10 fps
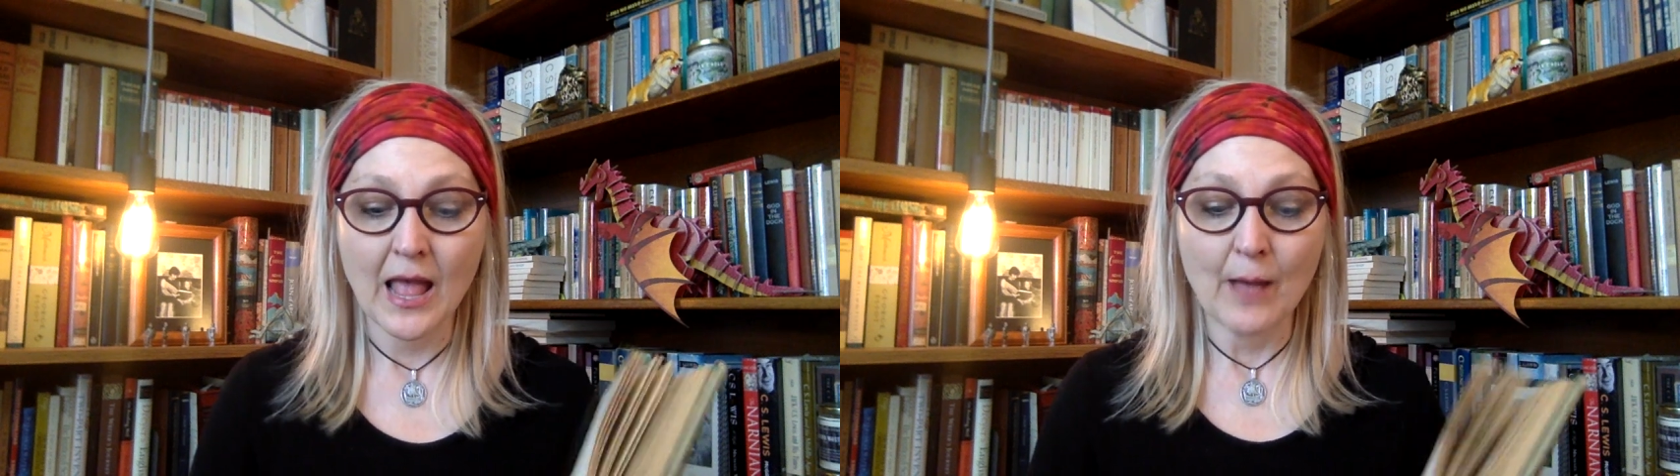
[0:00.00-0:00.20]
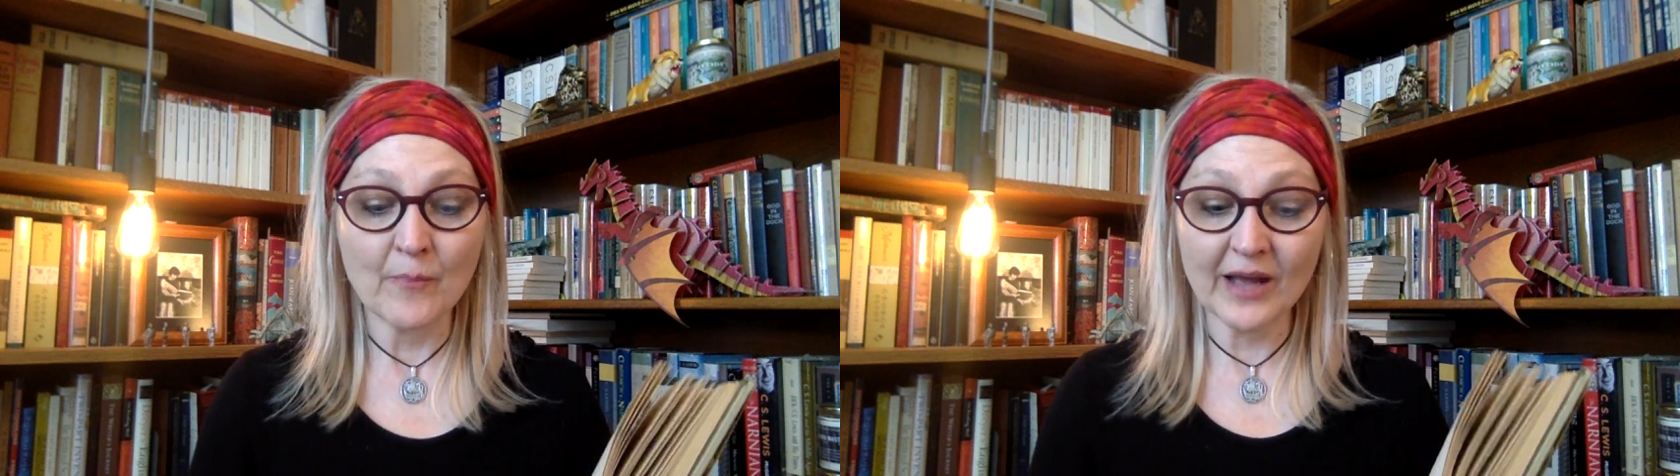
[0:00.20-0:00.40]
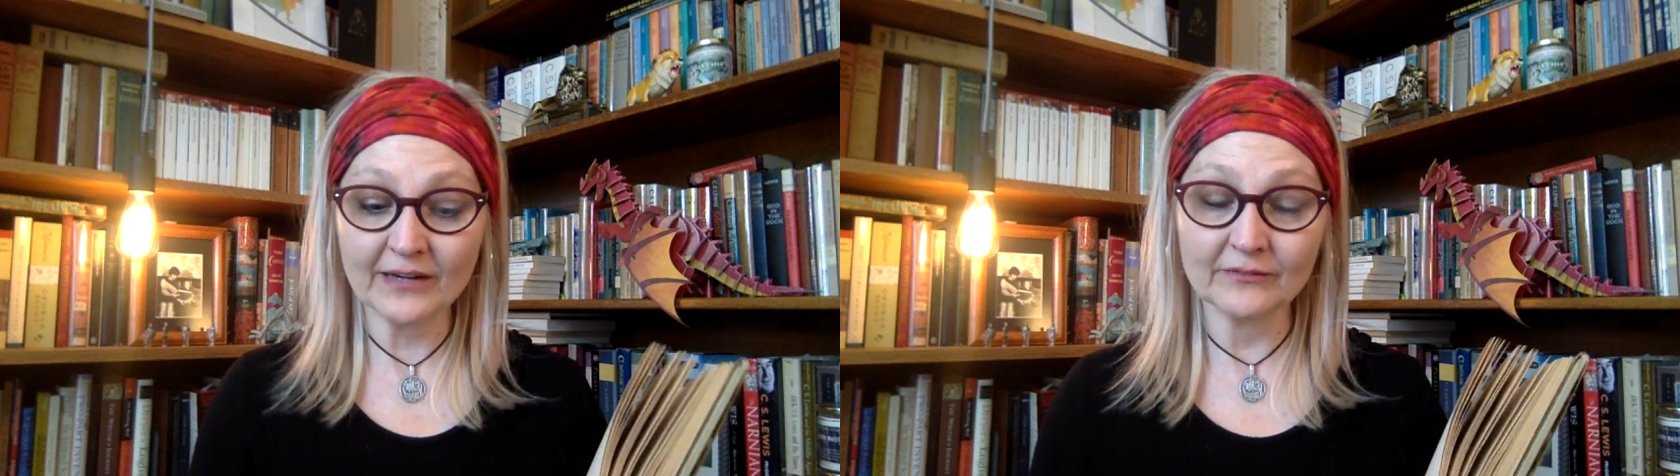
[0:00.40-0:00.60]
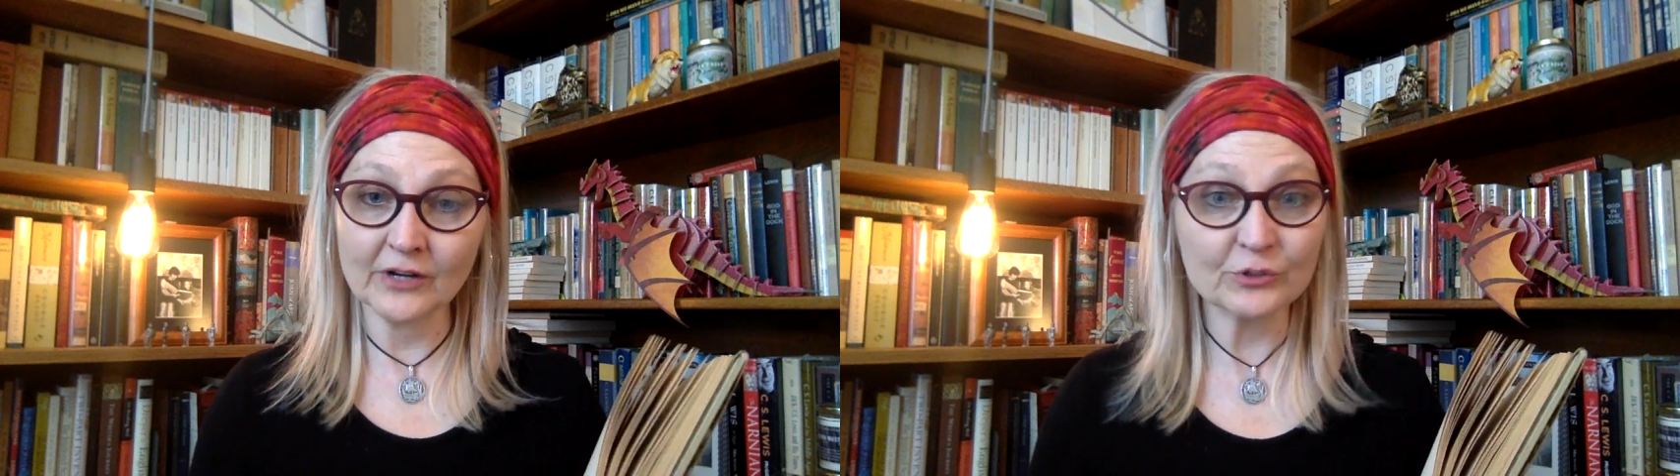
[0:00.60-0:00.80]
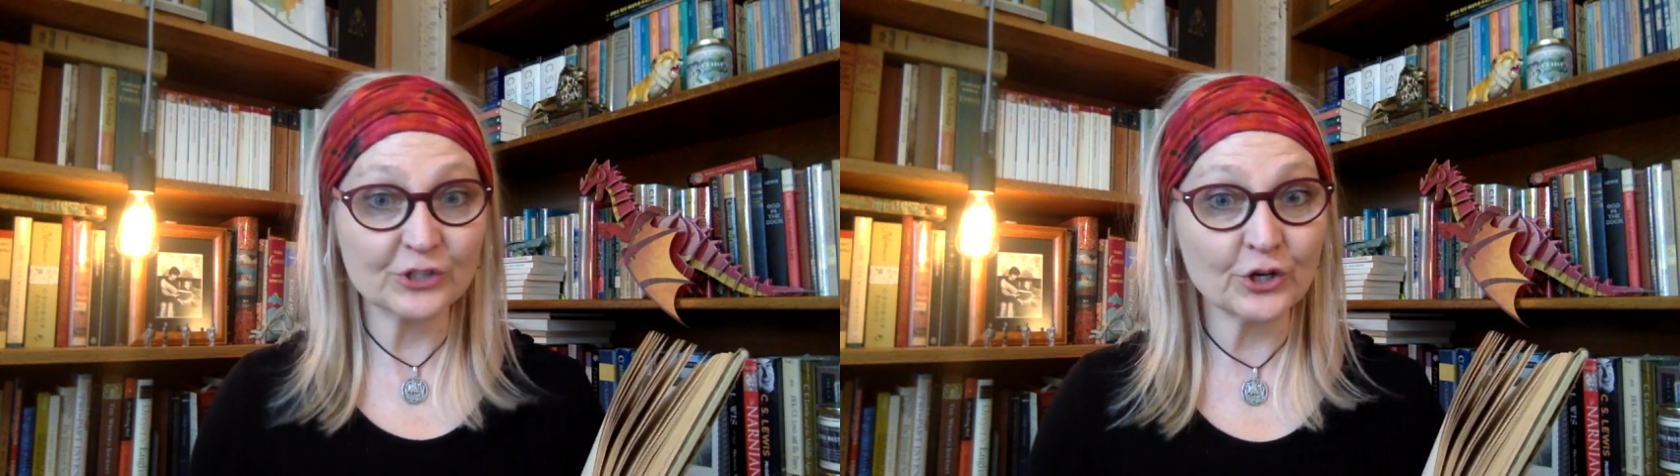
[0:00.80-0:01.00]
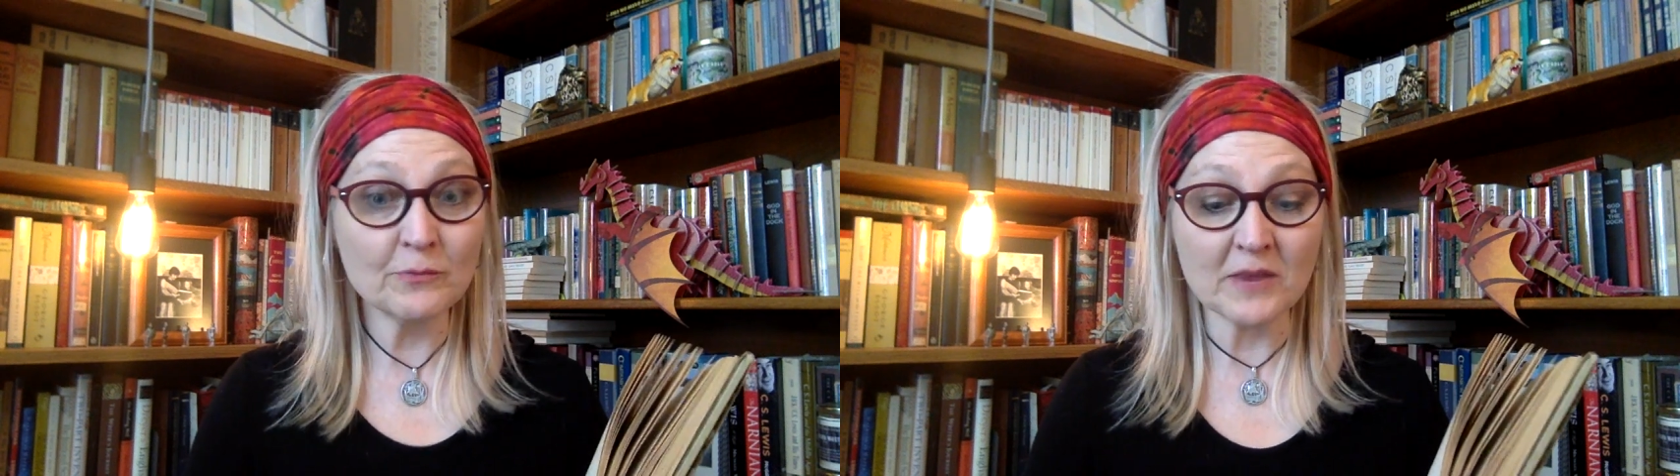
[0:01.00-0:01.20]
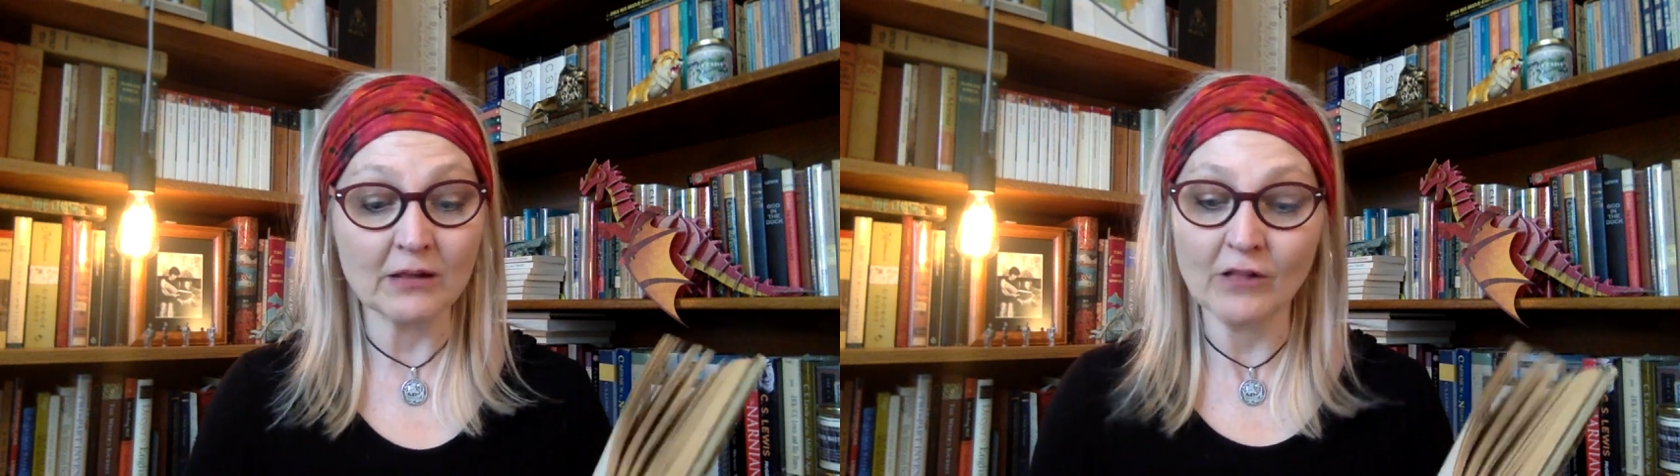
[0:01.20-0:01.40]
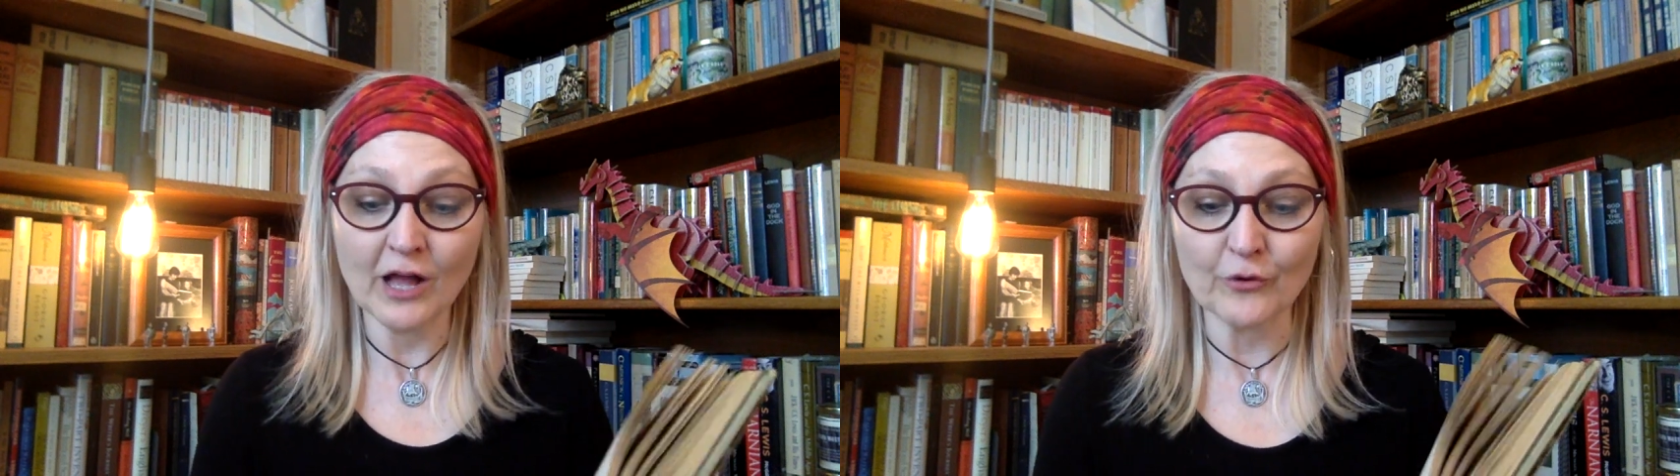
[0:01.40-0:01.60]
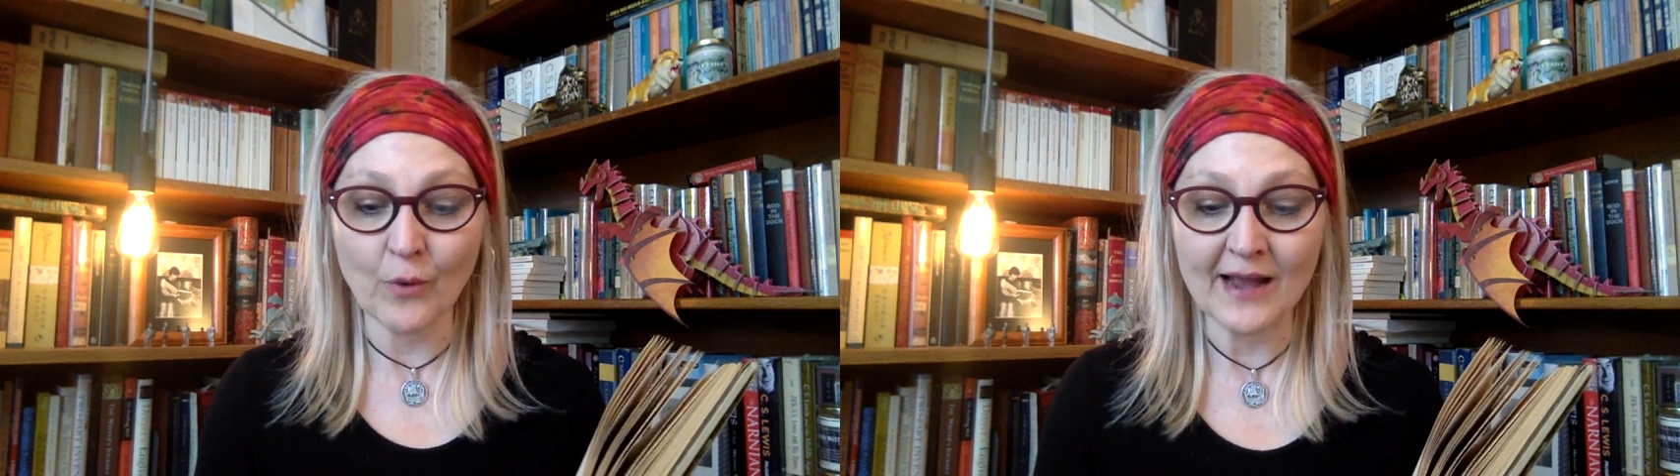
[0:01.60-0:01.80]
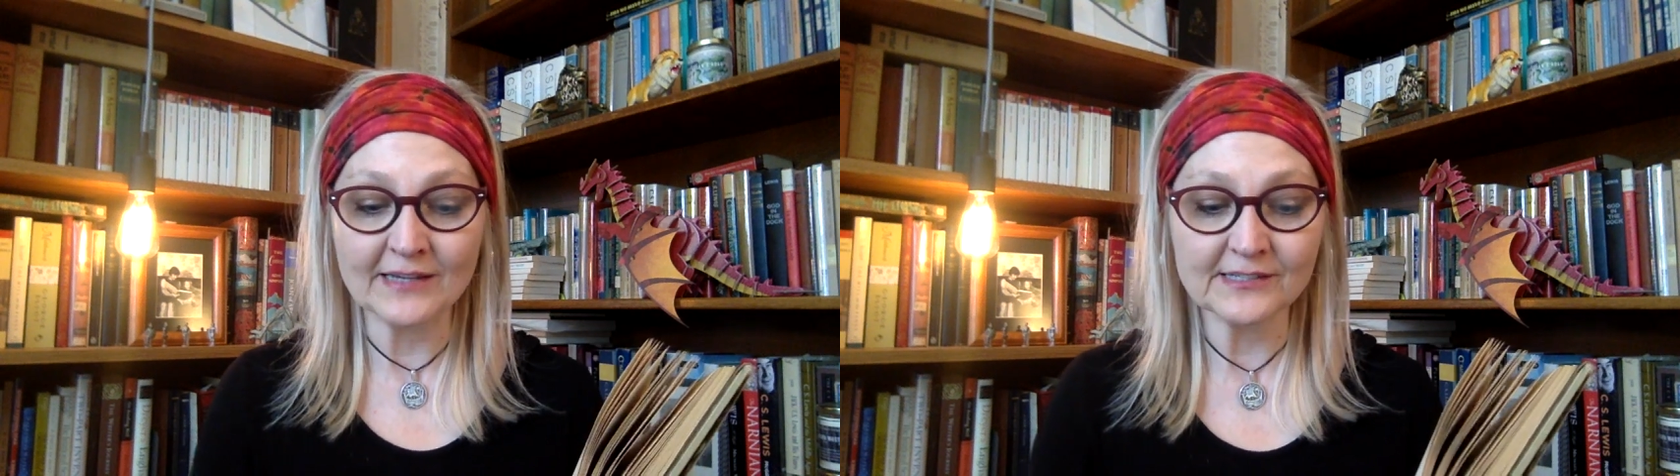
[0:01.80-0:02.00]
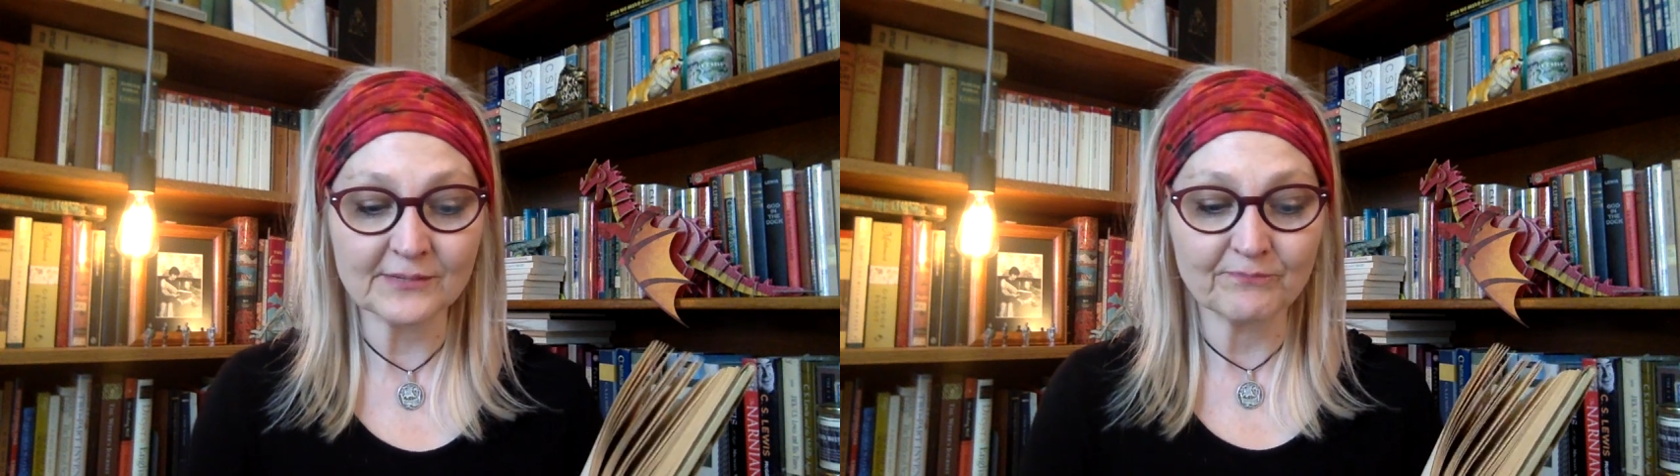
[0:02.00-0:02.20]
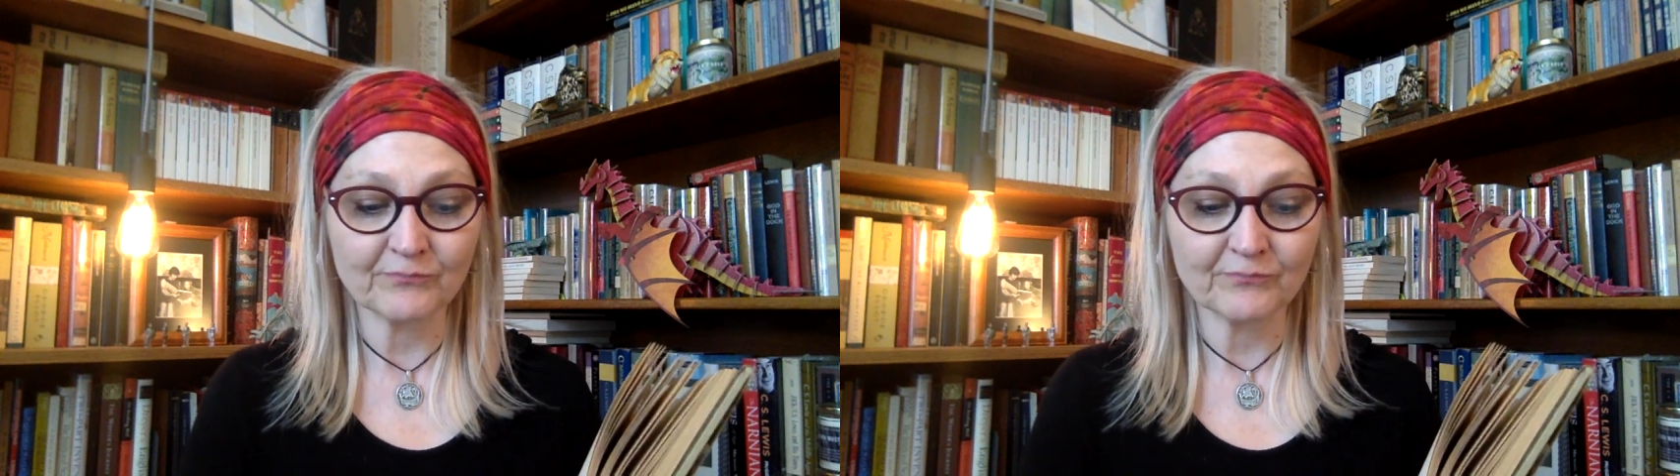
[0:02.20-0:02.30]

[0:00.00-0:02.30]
But it was a good meal otherwise,